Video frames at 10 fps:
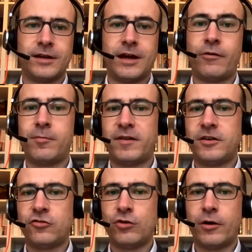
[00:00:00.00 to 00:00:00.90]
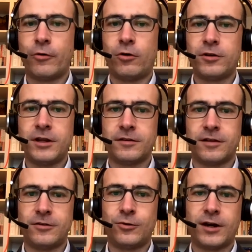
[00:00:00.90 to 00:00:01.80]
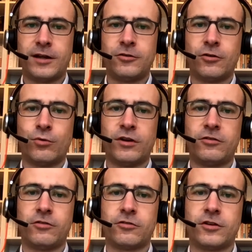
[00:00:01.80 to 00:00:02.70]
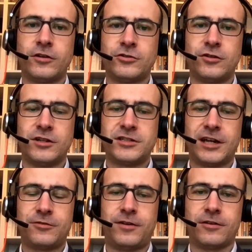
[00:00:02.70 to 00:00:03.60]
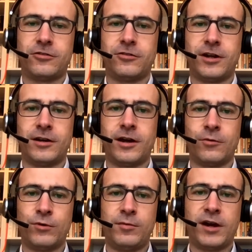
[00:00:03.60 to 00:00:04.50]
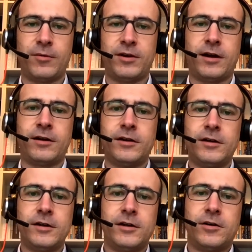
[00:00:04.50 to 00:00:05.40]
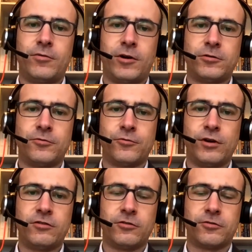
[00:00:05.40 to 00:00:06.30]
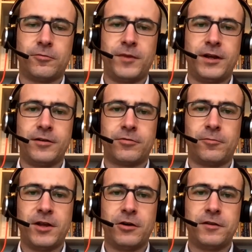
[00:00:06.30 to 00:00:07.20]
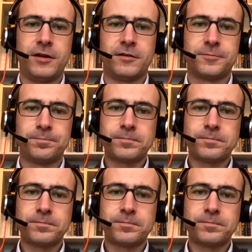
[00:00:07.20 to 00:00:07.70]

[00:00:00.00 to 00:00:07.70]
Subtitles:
A reminder to our audience that you can add your questions to the chat function, and we'll be having a round of questions from the audience